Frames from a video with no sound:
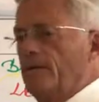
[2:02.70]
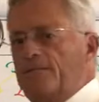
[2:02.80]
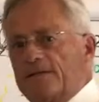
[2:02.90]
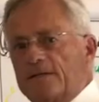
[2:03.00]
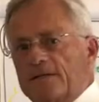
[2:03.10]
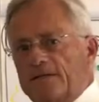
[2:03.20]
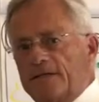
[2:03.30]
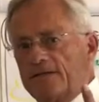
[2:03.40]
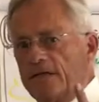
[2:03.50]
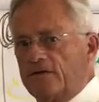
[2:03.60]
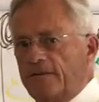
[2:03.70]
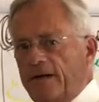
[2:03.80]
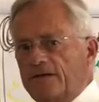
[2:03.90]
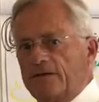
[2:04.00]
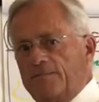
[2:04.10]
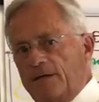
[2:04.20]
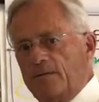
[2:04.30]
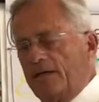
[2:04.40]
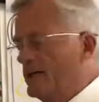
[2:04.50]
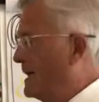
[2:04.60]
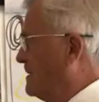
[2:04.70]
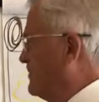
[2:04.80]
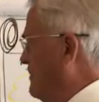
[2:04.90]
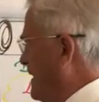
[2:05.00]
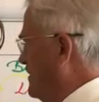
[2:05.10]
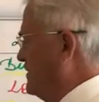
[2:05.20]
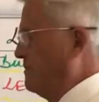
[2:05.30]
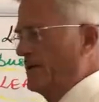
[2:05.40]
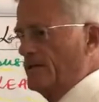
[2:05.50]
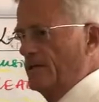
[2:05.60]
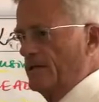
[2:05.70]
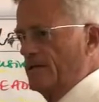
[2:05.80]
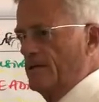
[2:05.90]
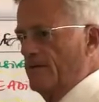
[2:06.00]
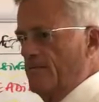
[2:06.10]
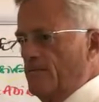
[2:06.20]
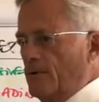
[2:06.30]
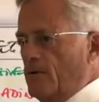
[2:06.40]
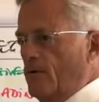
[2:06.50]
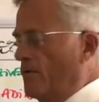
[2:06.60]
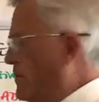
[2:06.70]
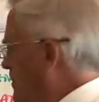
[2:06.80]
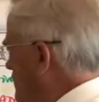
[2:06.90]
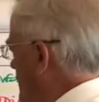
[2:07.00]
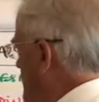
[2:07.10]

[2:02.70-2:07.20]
the business. It's not to manage the people, it's actually to manage the business. Because over